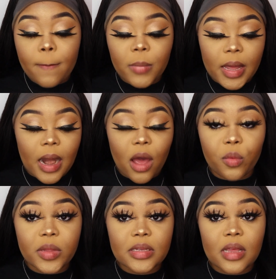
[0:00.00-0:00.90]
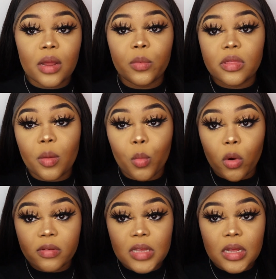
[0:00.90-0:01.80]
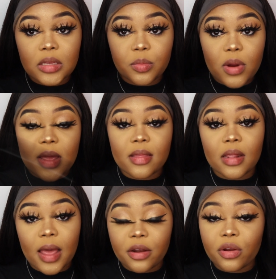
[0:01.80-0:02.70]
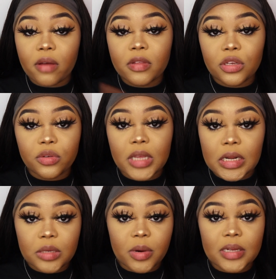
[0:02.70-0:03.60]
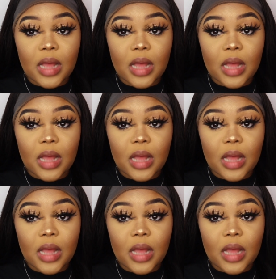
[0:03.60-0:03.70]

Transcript: But I only set it with the Morph setting spray, the lighter of the two setting sprays.